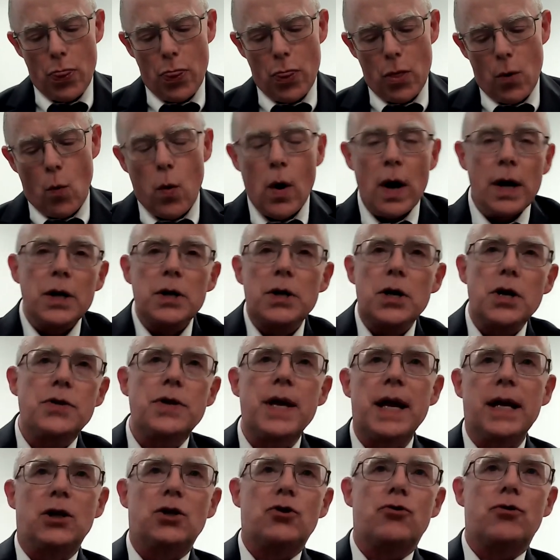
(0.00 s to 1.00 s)
one of the
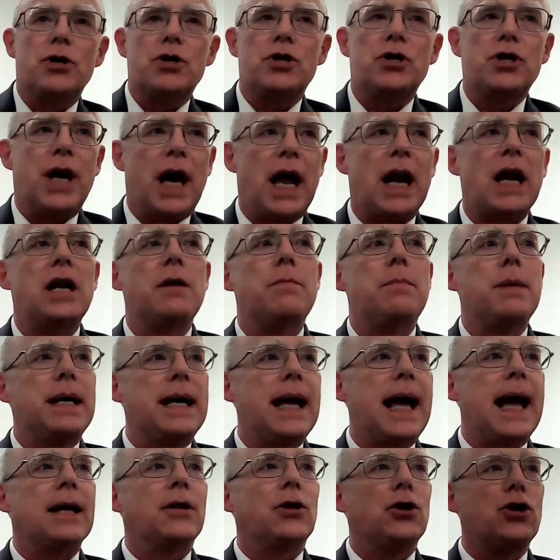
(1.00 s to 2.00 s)
things Christianity
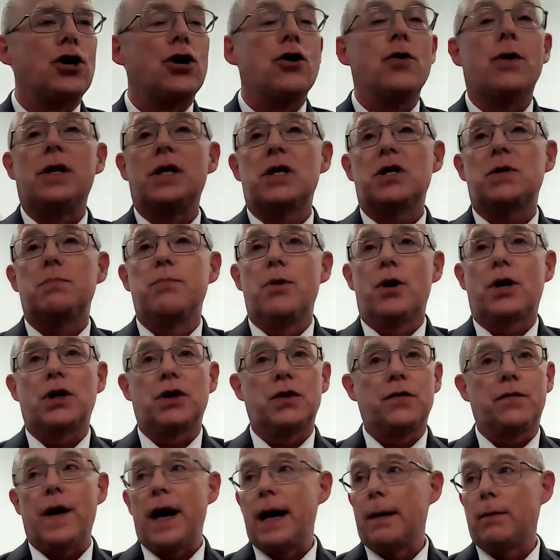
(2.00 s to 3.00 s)
began to do, and this book is
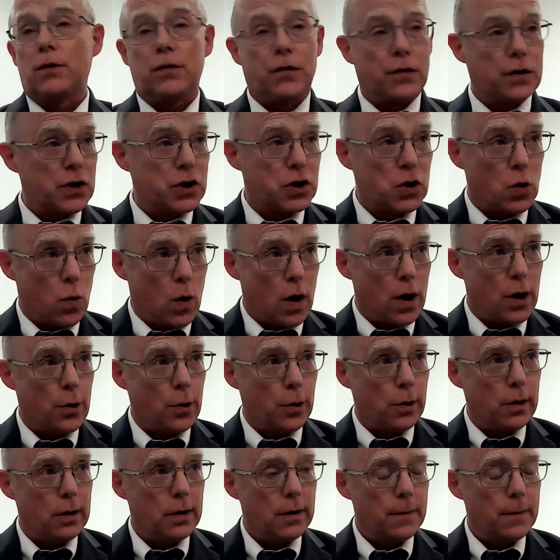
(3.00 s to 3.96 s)
famous for this quote.